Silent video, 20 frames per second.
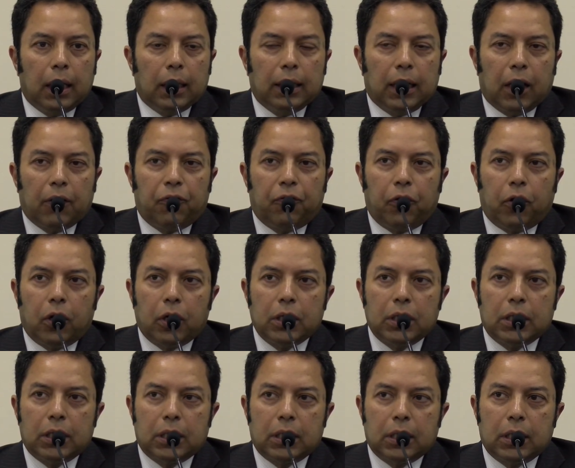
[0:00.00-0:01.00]
that
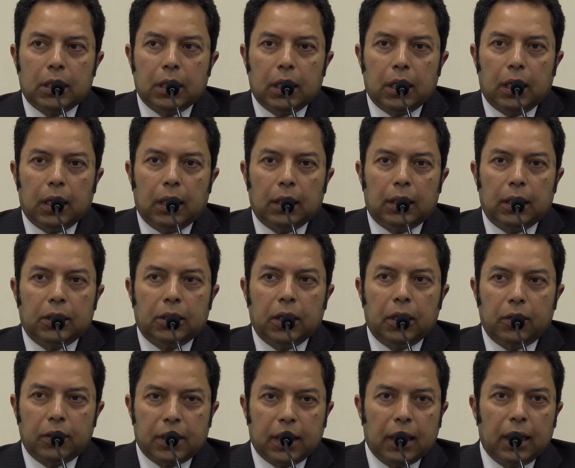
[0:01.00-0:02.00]
was the
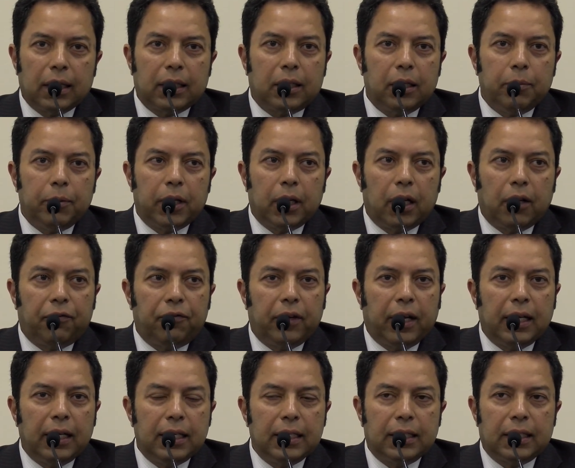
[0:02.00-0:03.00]
genocidal criminal of
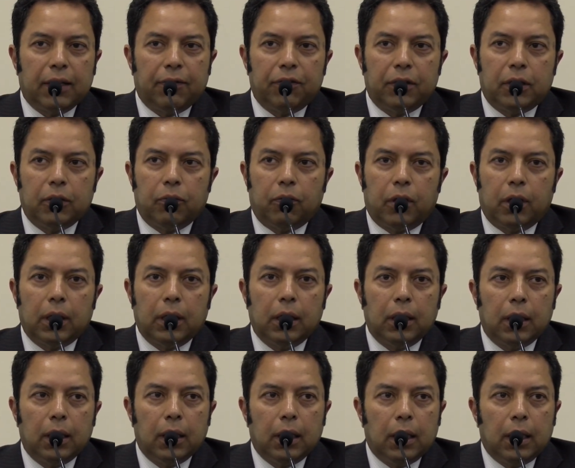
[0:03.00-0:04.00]
1971,
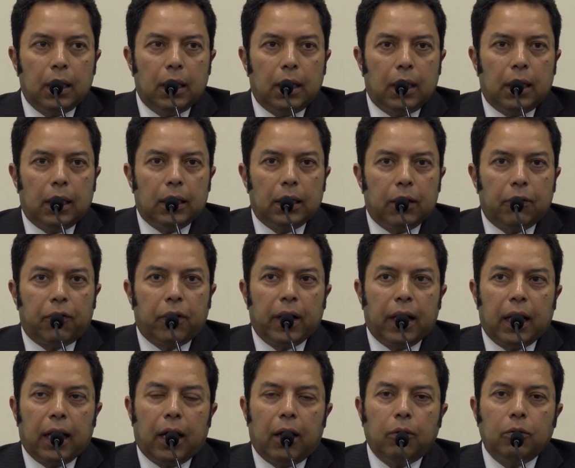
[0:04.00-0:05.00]
they were
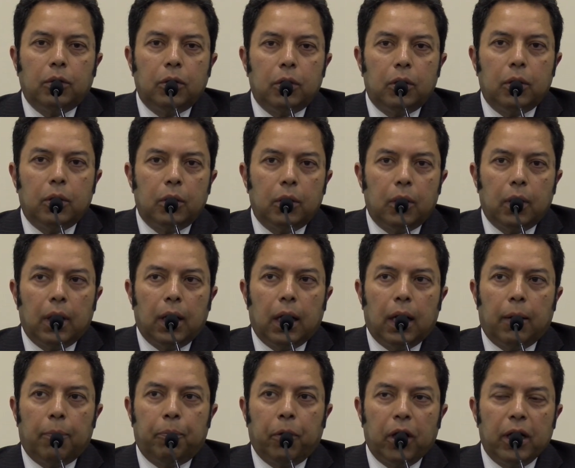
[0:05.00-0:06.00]
allowed
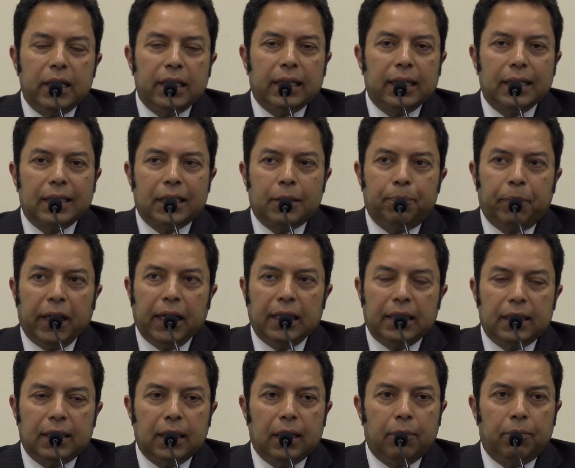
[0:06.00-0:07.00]
a political
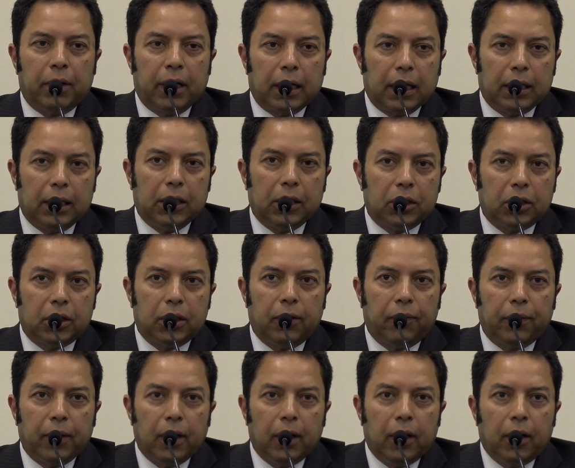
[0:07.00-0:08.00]
space in Bangladesh.
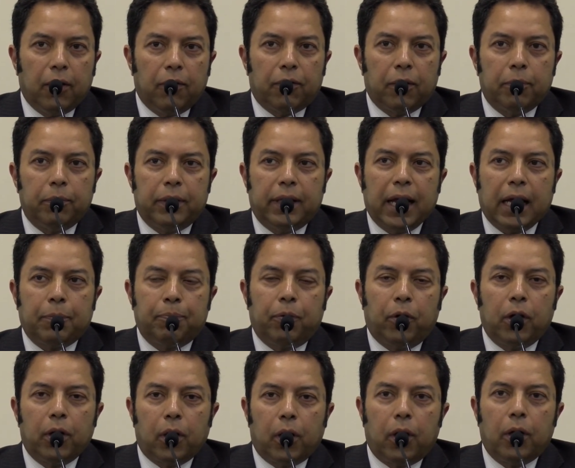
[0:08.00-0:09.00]
From that
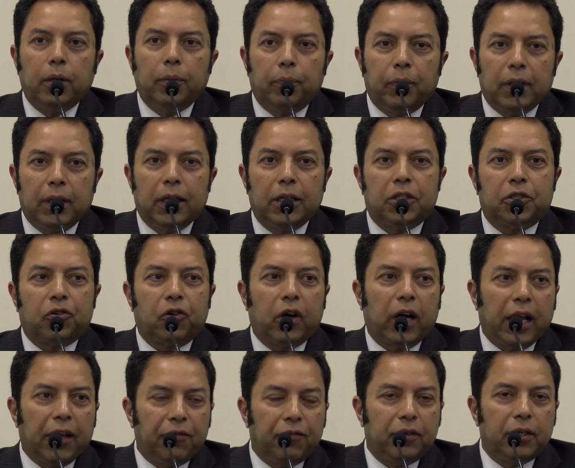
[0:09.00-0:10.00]
point on, they
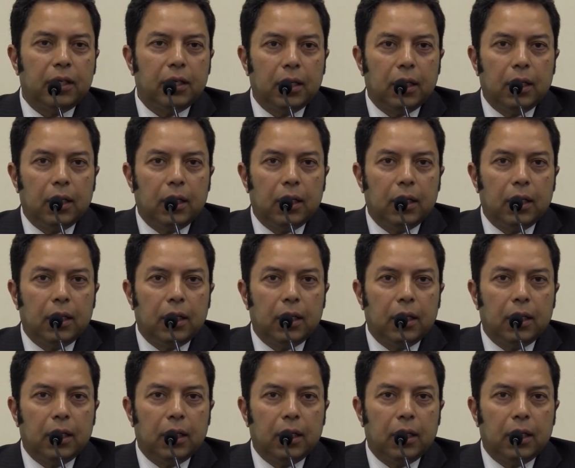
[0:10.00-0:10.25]
thrived